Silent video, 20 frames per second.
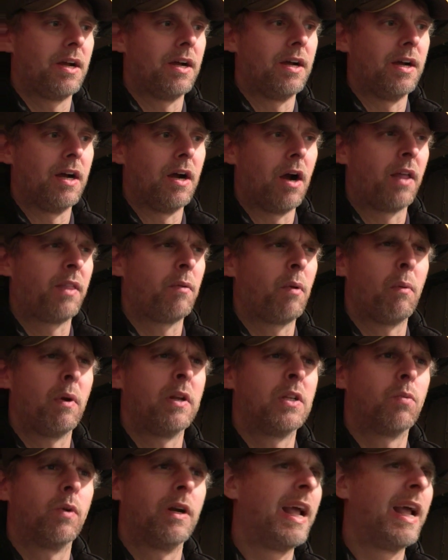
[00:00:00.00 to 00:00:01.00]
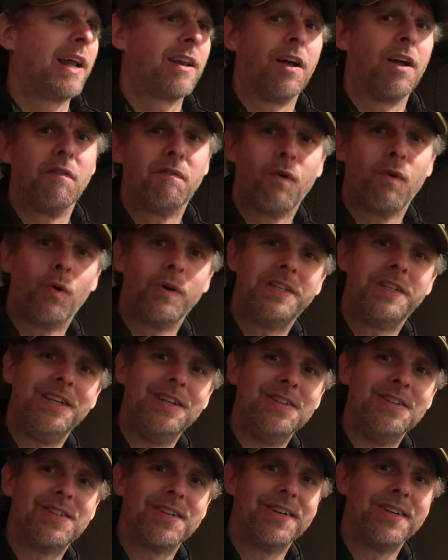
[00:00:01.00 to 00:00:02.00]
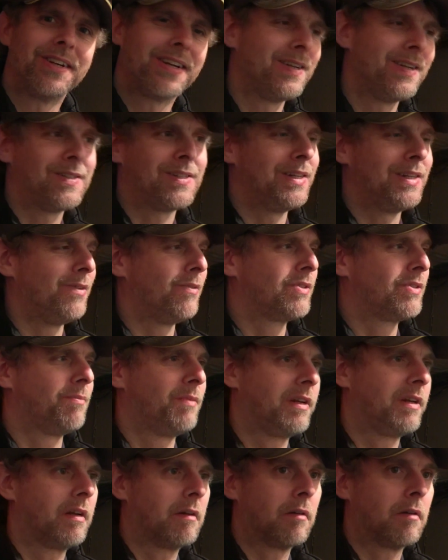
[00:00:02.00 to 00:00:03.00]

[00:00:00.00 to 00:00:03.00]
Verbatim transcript: uh, I think we went to one it had like 14 circuits in it or something like